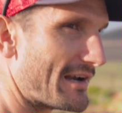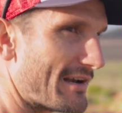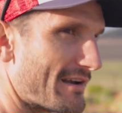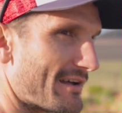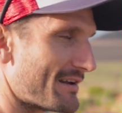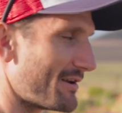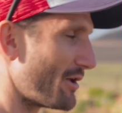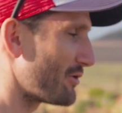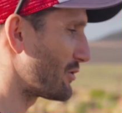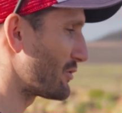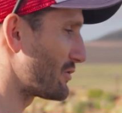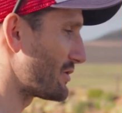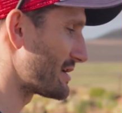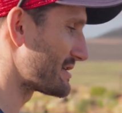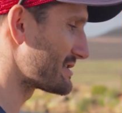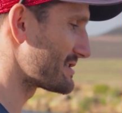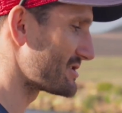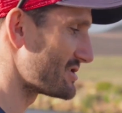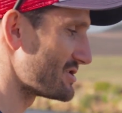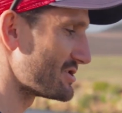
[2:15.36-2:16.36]
and uh, not the
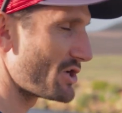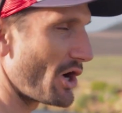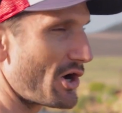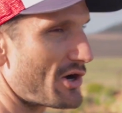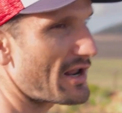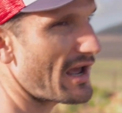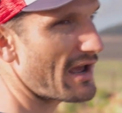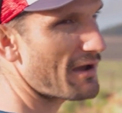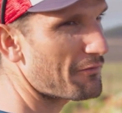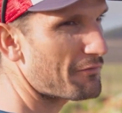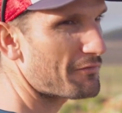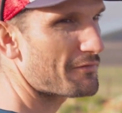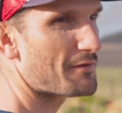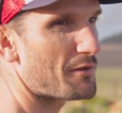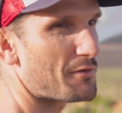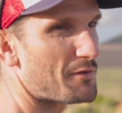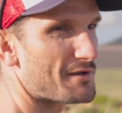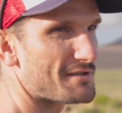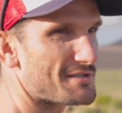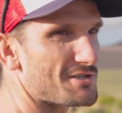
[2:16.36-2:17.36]
things that you don't have
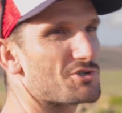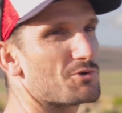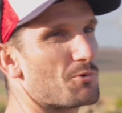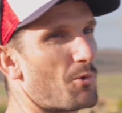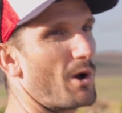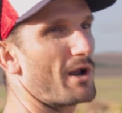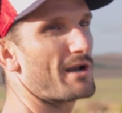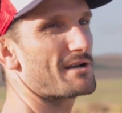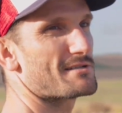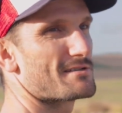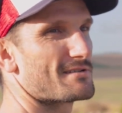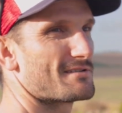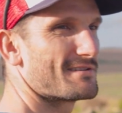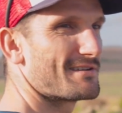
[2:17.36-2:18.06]
and the things that you want.